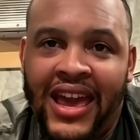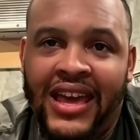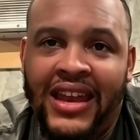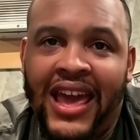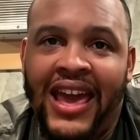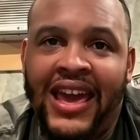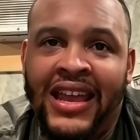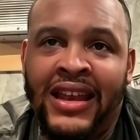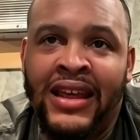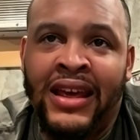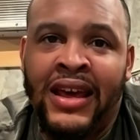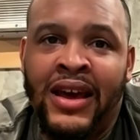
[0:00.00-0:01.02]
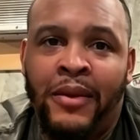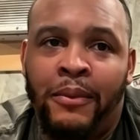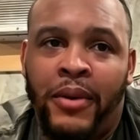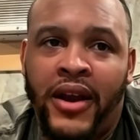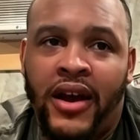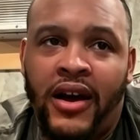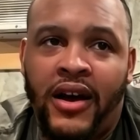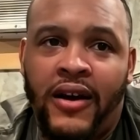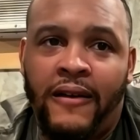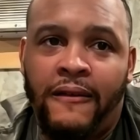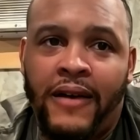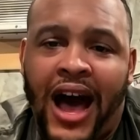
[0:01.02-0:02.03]
an end. But
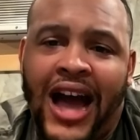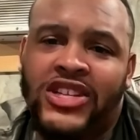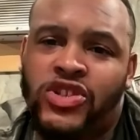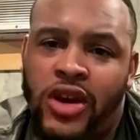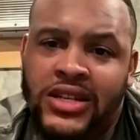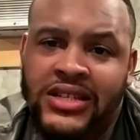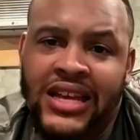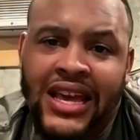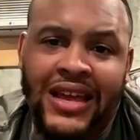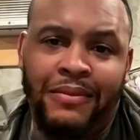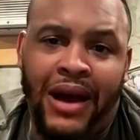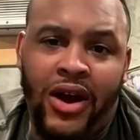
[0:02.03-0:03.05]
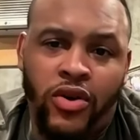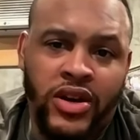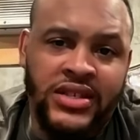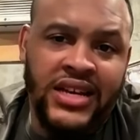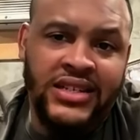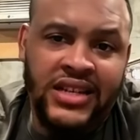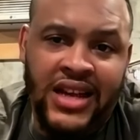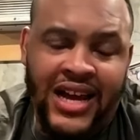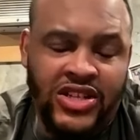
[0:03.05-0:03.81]
uh, I trust in my organization.